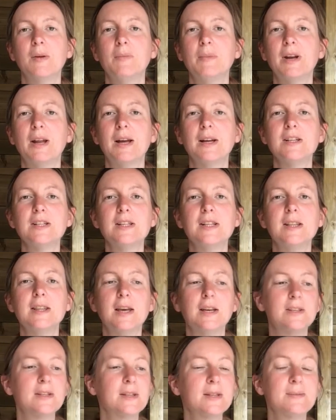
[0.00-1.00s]
But actually,
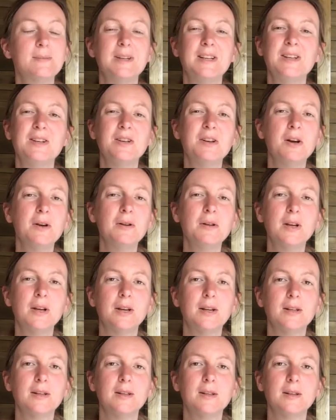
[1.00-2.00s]
that does me no
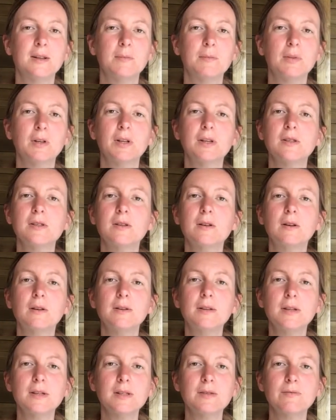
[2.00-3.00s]
good because
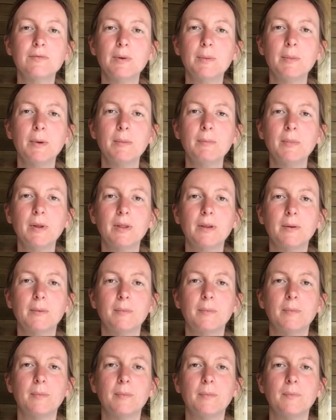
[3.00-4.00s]
God doesn't remember
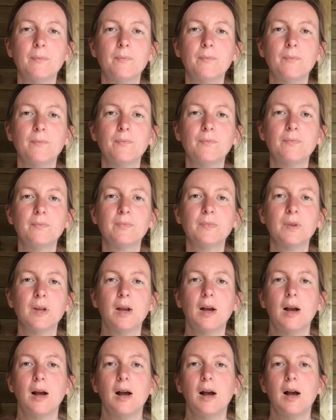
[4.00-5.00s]
them.
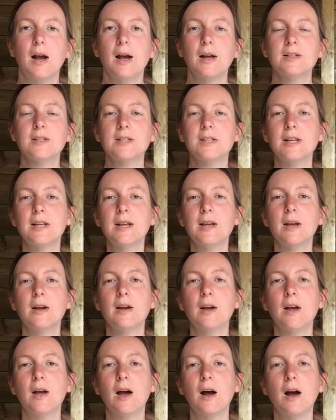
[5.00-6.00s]
Actually,
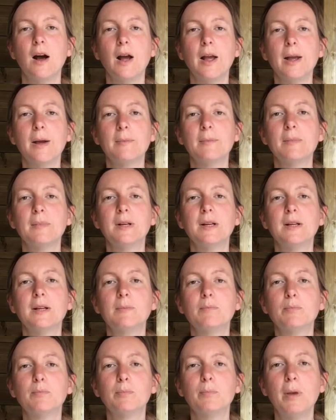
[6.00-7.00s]
I am
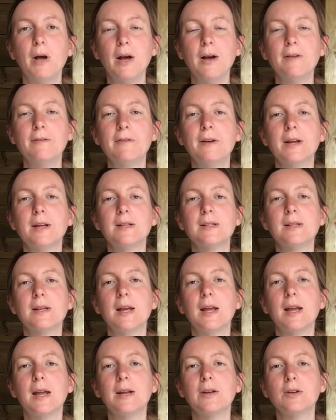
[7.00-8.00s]
perfect
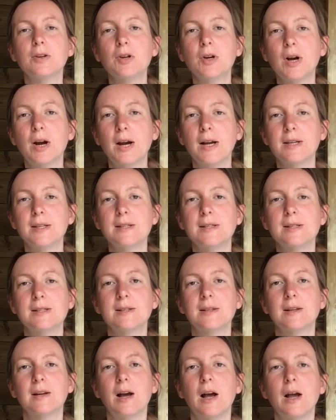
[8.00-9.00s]
in Christ.
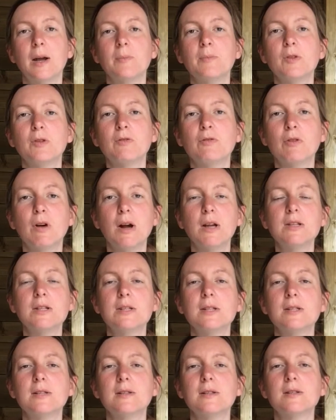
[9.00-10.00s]
I am the
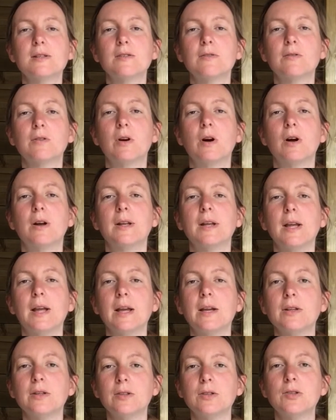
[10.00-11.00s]
righteousness of God
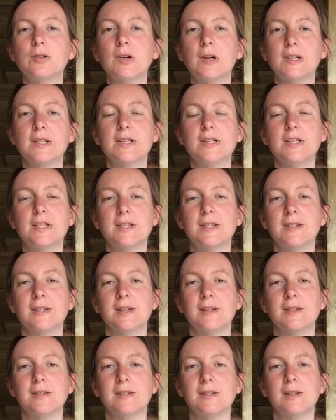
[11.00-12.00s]
in Christ
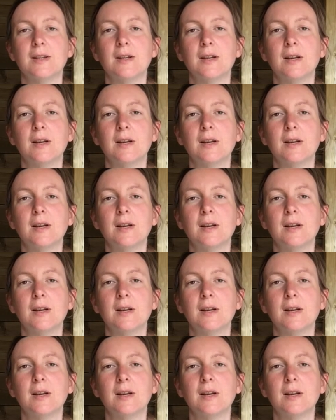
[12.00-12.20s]
Jesus.